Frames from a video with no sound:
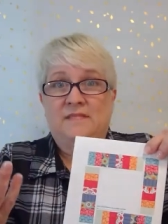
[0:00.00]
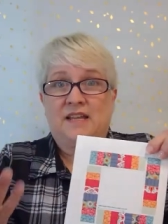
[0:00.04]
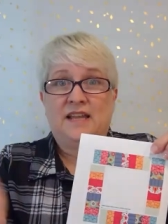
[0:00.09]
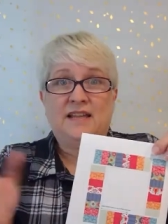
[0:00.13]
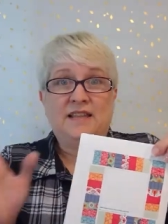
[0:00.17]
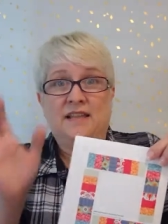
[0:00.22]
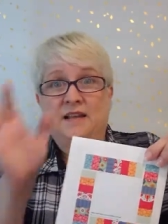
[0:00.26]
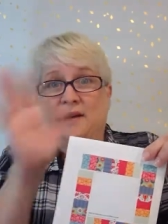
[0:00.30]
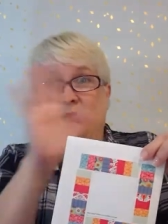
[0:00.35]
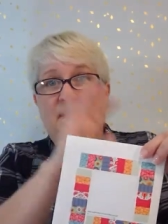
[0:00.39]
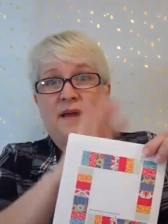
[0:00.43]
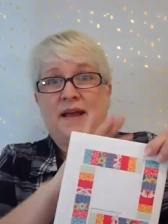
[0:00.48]

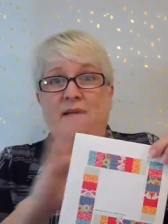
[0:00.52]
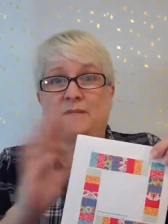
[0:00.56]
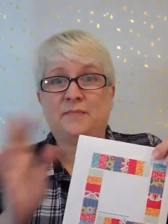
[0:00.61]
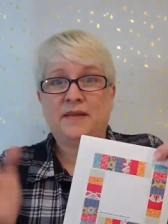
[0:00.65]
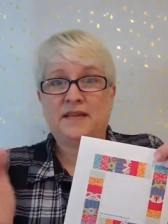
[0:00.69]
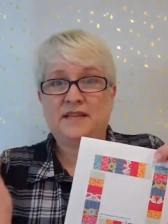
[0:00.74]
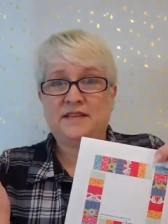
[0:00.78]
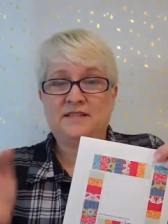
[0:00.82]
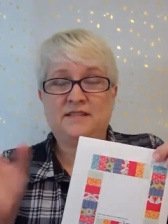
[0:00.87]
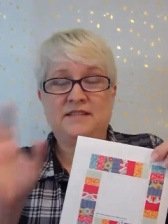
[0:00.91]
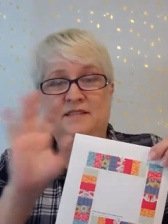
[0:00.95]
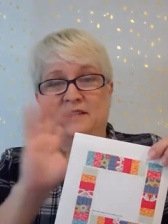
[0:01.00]
and then a back
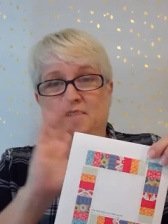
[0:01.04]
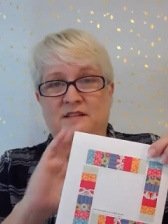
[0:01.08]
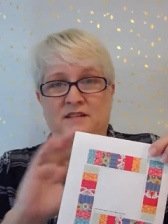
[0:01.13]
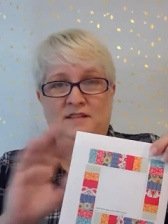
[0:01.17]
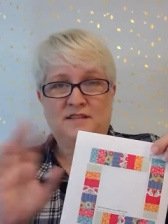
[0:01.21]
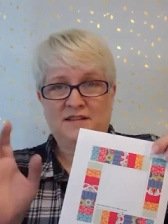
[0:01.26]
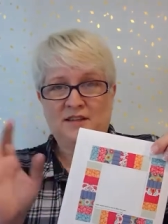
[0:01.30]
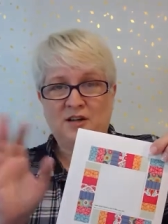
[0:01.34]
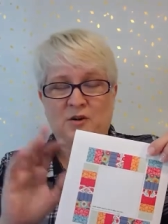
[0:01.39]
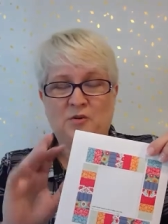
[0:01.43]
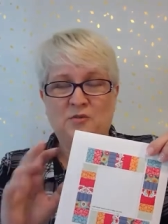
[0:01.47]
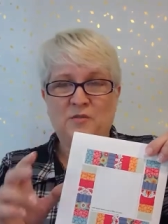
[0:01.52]
piece and
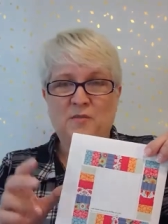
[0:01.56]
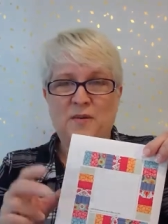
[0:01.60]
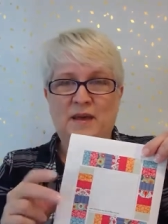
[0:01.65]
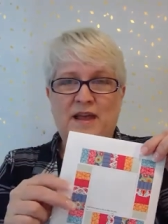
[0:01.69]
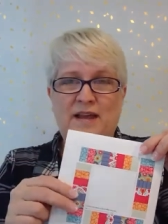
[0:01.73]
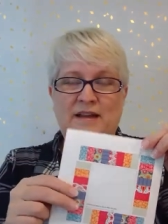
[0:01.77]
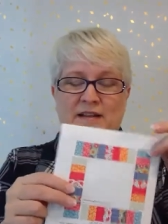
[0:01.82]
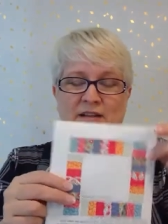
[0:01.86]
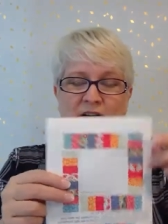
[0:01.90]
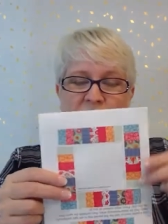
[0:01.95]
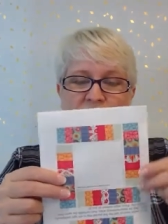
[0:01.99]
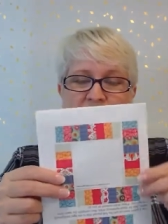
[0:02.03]
the you know the
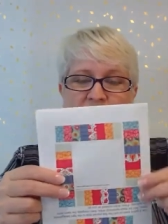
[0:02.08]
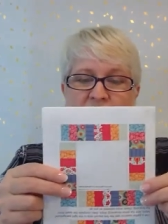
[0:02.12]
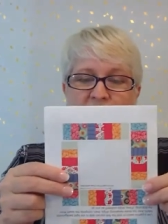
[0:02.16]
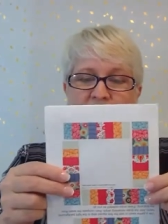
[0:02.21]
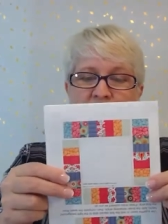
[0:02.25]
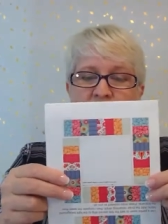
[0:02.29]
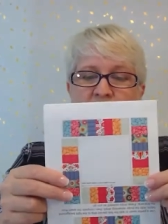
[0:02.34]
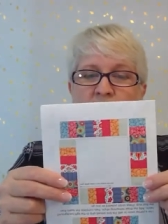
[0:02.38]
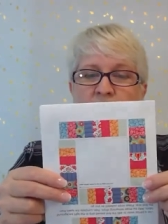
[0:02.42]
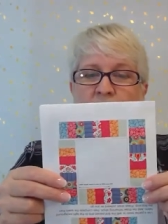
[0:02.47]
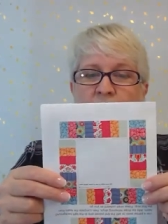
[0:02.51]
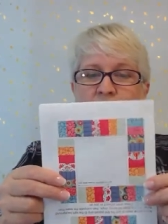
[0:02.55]
batting and all
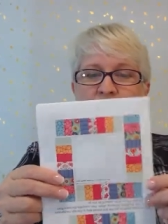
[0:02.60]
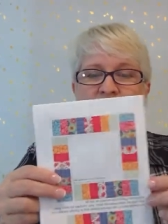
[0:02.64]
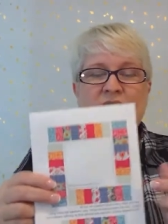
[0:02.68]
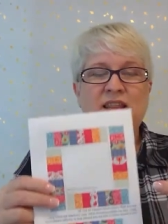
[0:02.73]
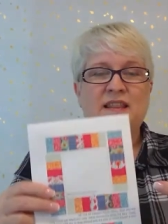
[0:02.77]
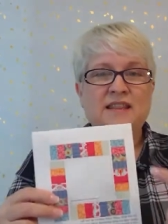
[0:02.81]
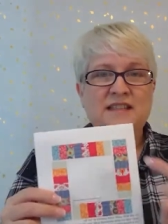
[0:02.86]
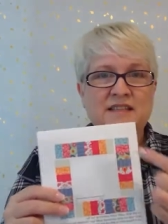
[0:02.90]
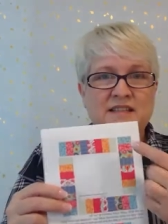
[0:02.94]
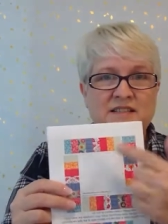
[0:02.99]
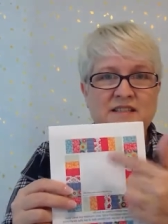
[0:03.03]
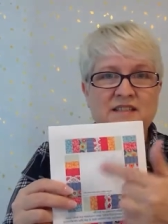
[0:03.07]
that but
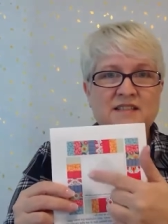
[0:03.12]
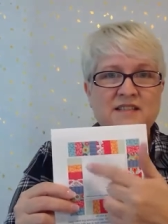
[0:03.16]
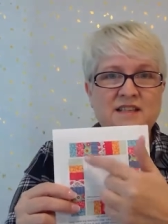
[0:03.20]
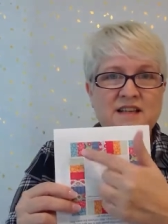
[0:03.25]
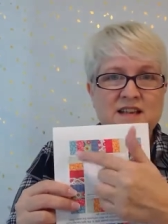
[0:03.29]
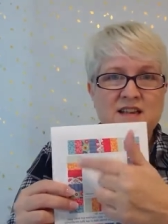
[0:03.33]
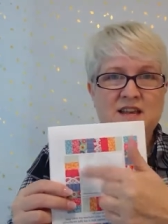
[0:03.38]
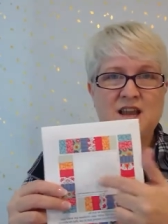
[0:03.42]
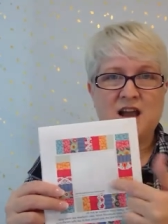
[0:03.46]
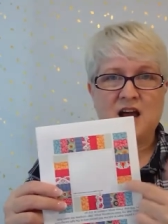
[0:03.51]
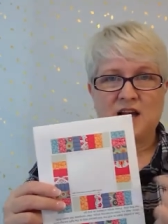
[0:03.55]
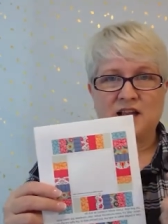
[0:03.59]
this is a
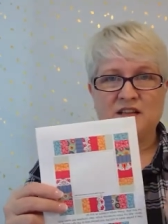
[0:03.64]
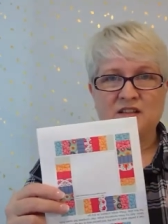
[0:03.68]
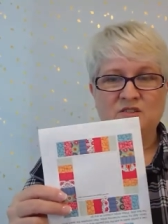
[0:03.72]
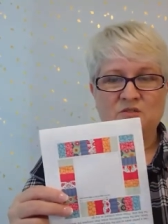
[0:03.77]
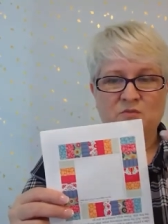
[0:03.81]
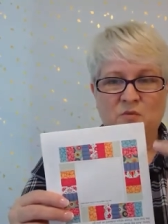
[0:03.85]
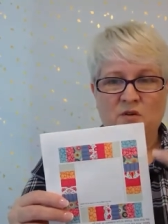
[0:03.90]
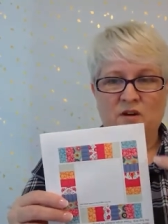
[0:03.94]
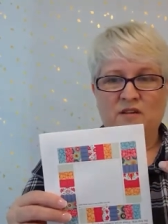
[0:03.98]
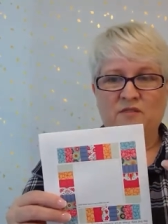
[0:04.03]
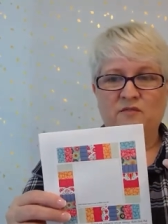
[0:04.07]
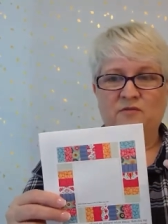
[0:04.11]

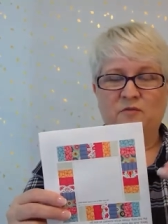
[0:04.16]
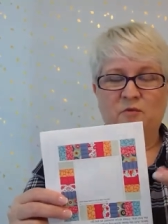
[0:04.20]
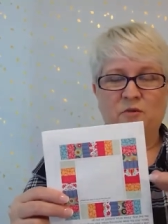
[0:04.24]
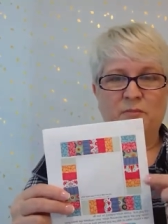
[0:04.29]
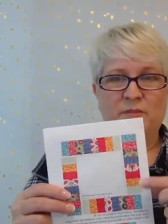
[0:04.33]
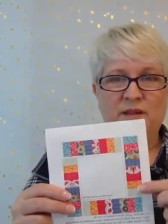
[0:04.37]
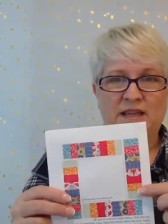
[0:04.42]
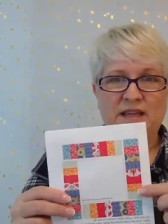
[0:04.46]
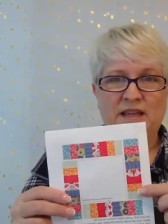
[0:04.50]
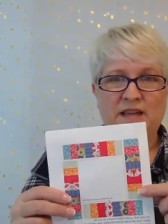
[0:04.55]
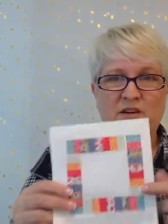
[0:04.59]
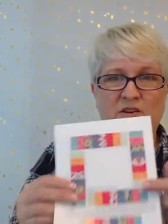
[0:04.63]
nice one for
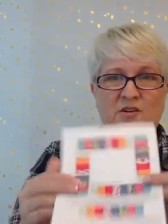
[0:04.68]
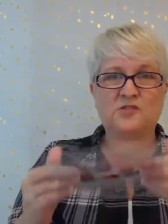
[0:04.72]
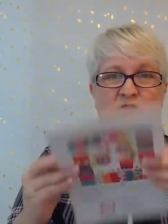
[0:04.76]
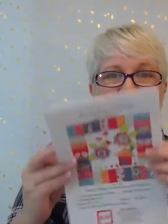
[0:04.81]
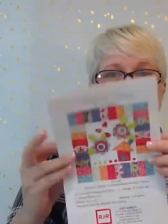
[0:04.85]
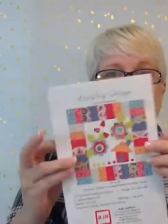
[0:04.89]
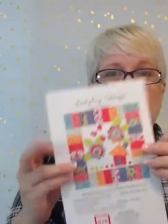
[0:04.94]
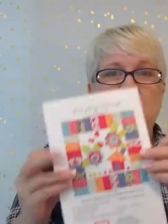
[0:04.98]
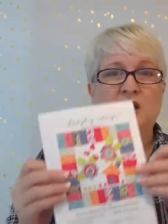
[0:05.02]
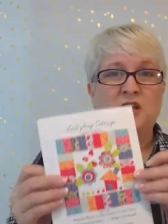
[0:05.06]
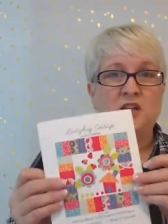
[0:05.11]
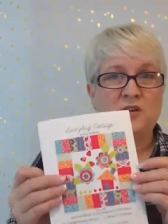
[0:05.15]

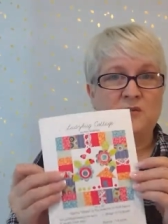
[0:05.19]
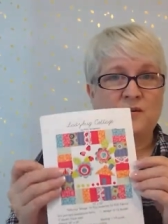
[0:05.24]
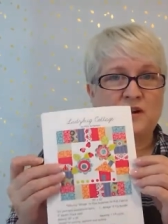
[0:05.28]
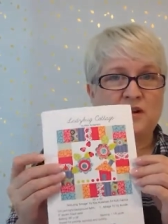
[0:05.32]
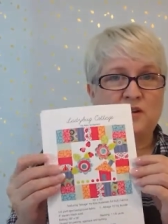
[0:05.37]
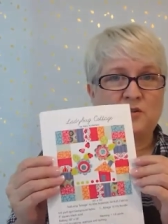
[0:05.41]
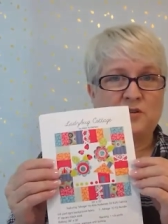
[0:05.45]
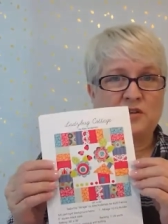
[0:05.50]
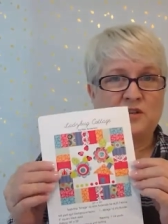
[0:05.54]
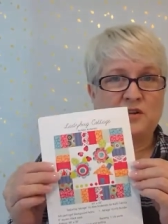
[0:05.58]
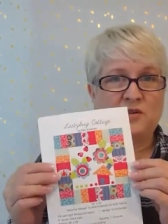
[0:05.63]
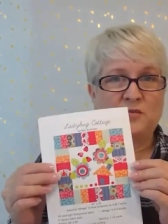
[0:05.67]
beginners you want
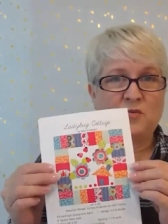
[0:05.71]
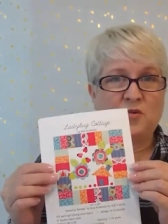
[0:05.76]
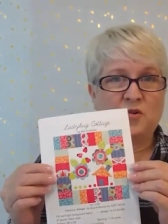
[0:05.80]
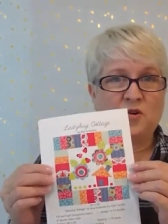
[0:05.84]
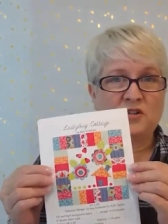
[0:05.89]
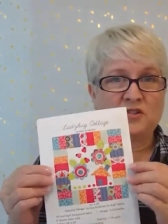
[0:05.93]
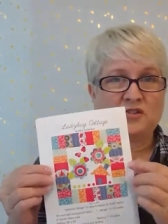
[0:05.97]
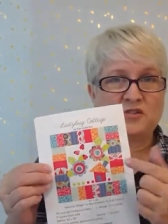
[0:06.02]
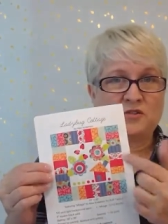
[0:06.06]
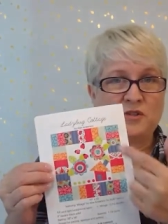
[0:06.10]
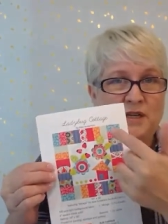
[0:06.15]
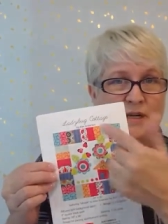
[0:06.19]
to go a little
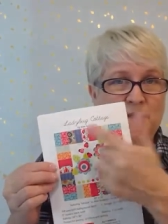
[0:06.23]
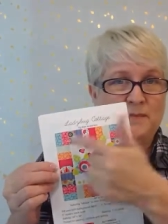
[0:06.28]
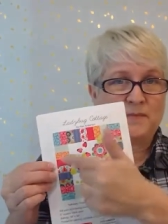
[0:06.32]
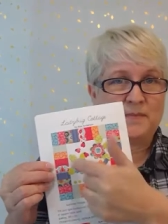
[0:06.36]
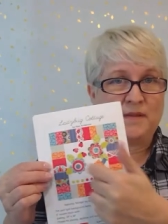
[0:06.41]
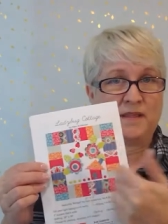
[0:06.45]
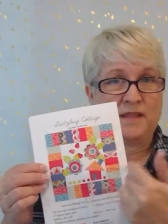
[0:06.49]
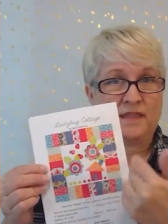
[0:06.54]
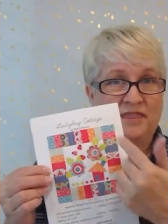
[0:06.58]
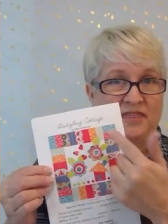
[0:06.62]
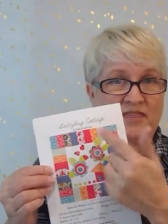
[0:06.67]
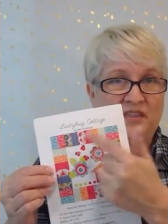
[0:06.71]
more extreme
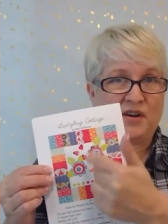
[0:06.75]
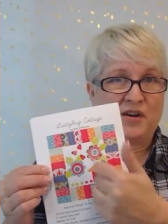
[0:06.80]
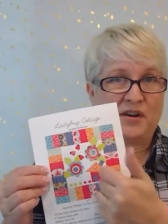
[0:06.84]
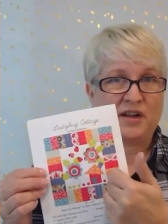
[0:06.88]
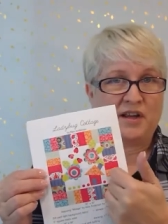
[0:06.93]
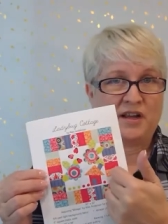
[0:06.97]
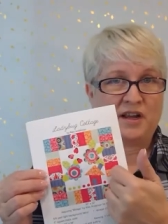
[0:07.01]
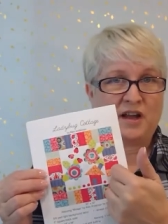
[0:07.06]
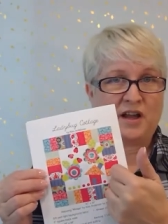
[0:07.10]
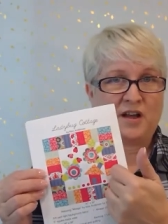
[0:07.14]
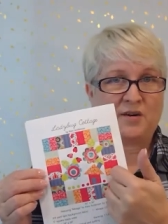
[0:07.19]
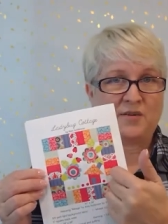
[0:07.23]
there
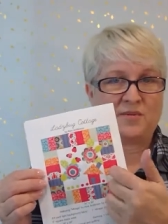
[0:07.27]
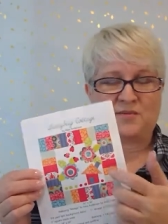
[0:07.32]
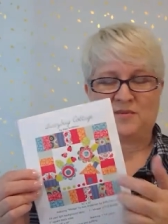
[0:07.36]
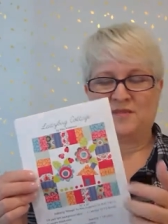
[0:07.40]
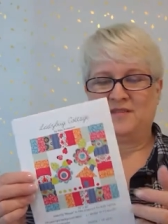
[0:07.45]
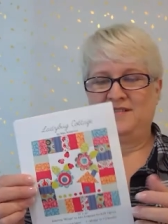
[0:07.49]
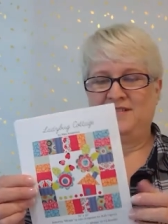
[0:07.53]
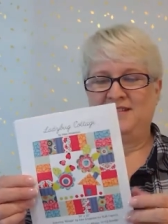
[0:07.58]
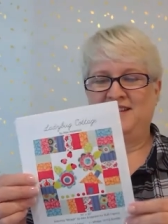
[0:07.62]
you go